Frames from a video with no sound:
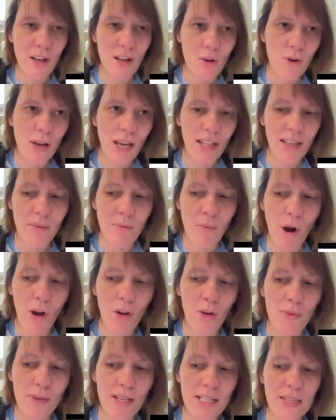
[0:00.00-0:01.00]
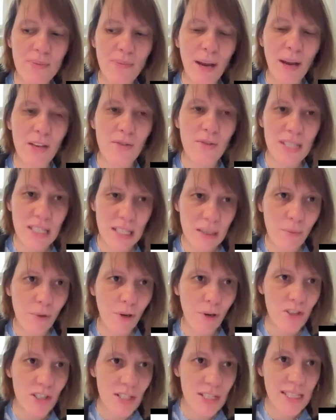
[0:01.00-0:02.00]
look at the monuments by using
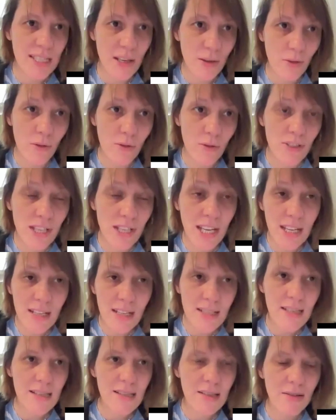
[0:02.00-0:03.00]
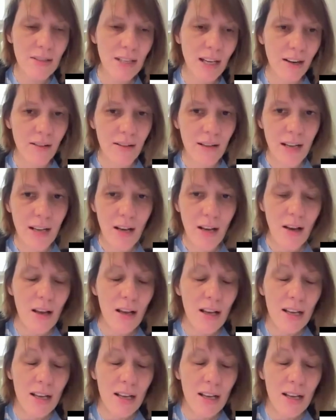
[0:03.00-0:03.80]
Project Zero routines. So they're